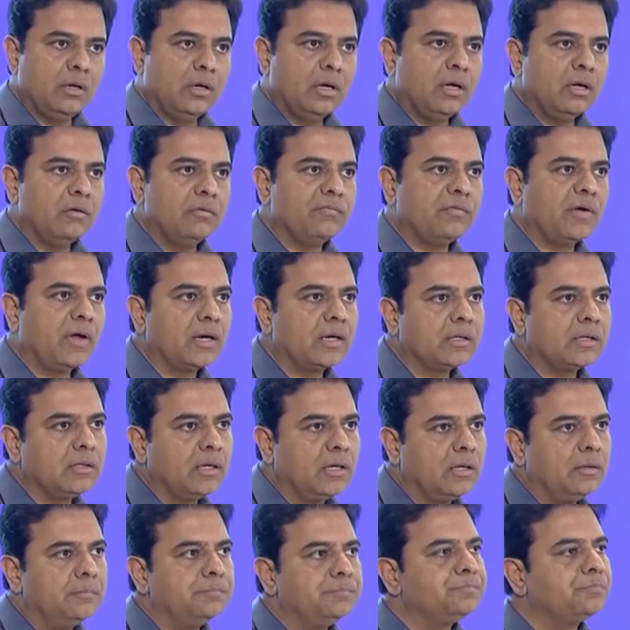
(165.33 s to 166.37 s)
In fact,
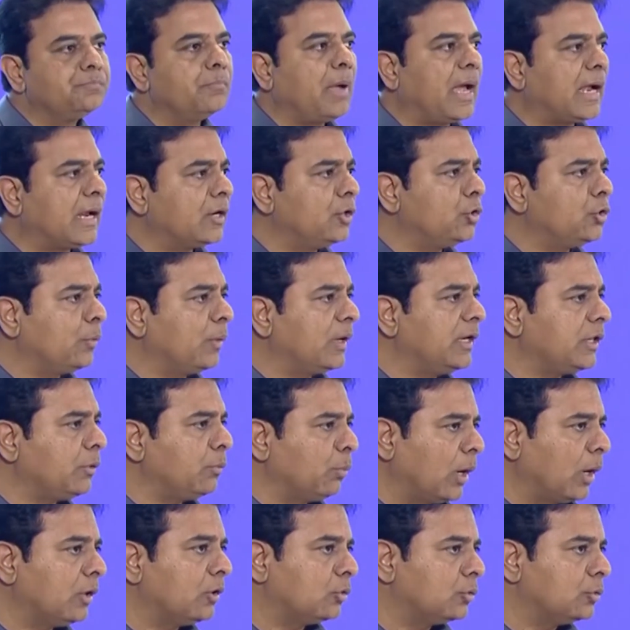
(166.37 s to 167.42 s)
back in
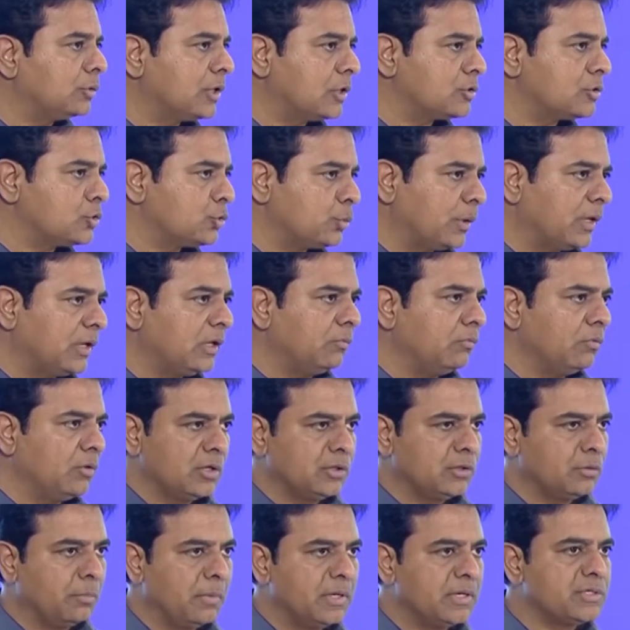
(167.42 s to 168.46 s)
2021, in
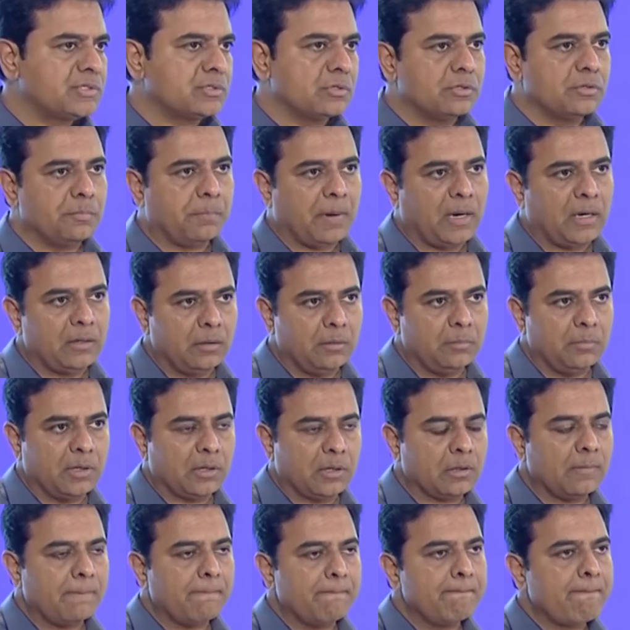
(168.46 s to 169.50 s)
the midst of the
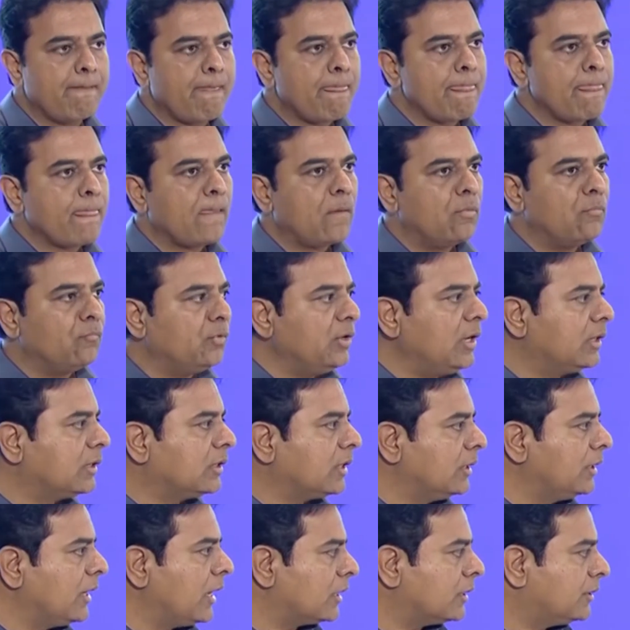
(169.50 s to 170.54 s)
pandemic, we had
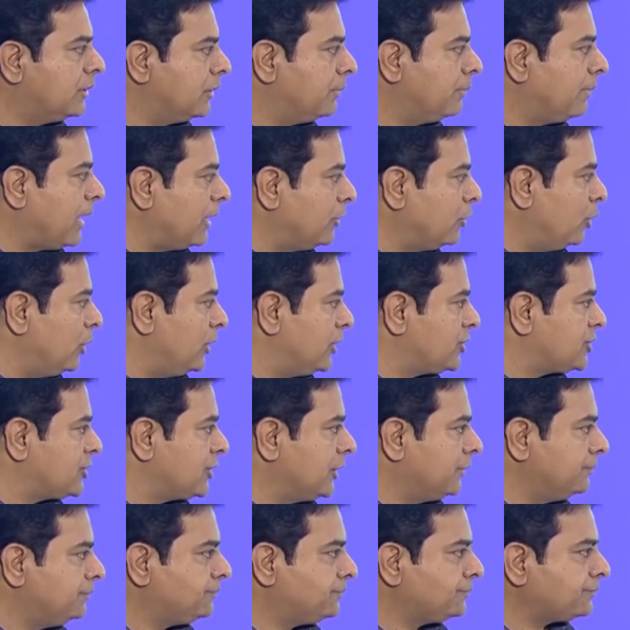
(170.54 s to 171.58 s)
conducted
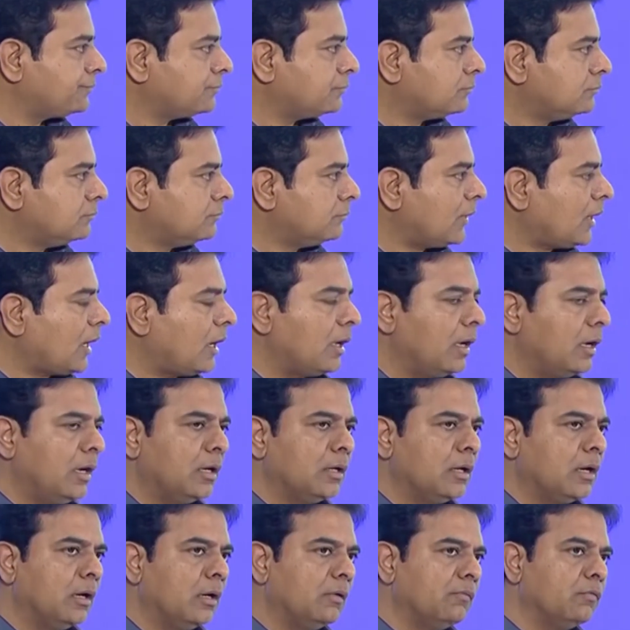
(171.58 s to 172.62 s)
BioAsia in
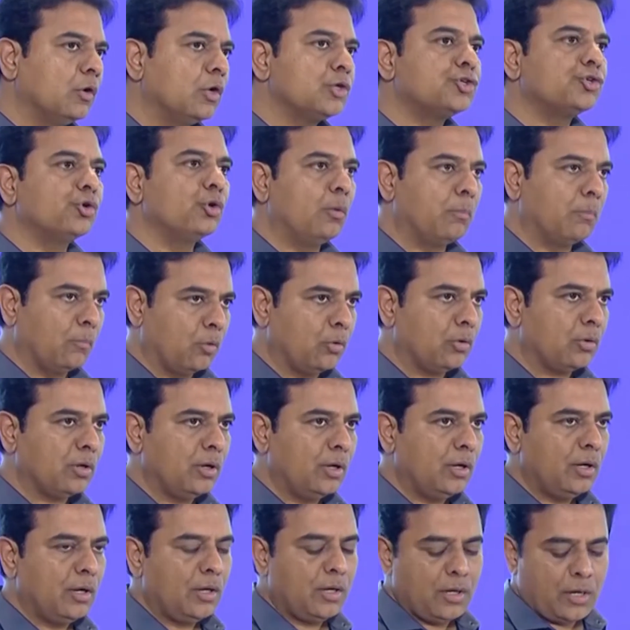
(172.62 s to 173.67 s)
a virtual mode.
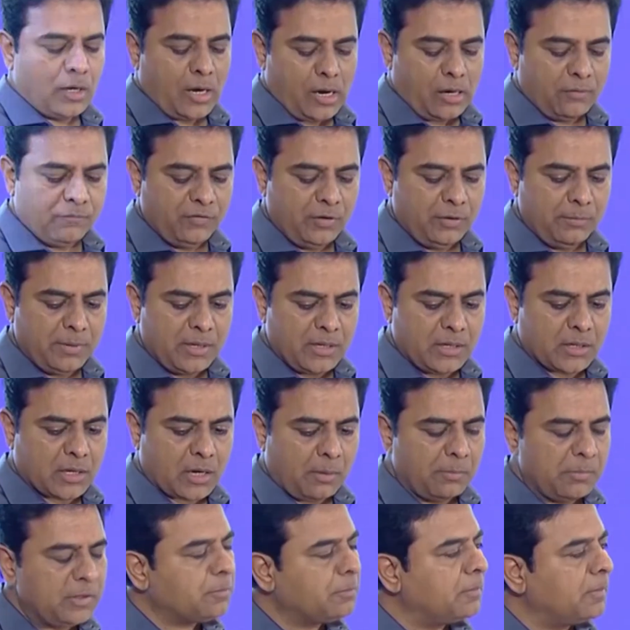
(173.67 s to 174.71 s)
And we made a
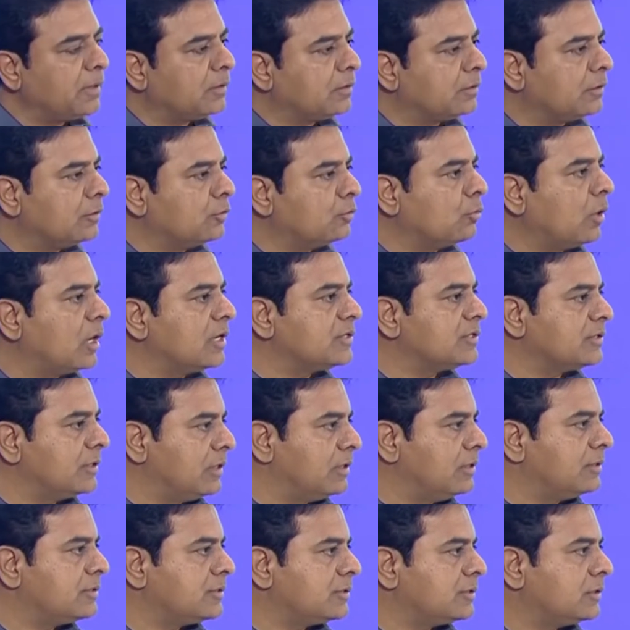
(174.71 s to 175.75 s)
commitment to
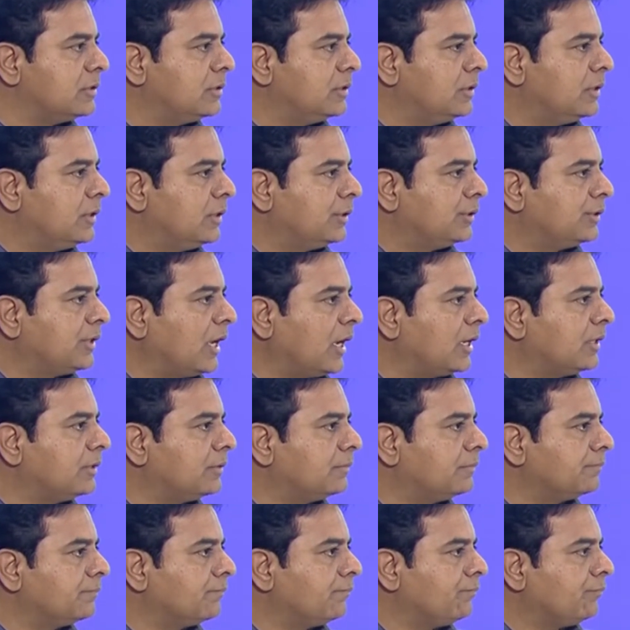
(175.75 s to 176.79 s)
ourselves
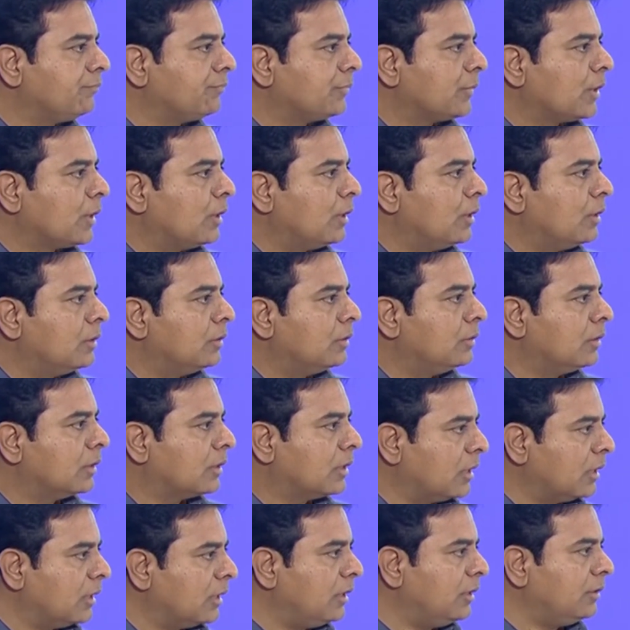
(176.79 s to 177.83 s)
that the
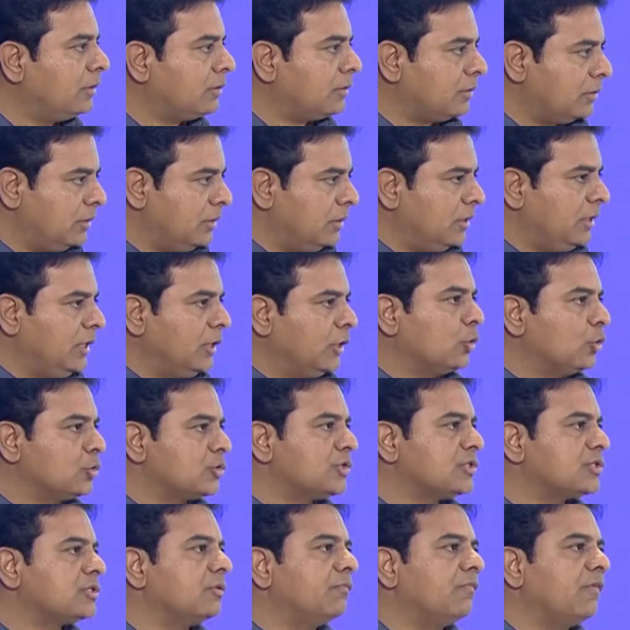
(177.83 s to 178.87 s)
current
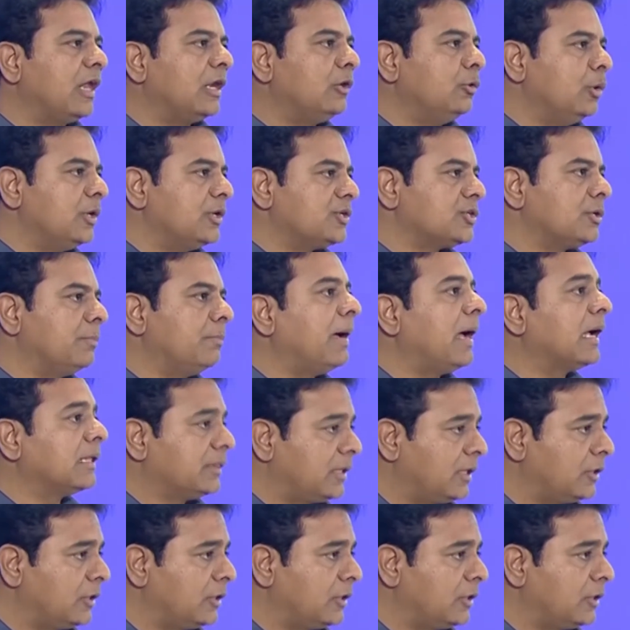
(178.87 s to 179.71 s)
ecosystem valuation back then,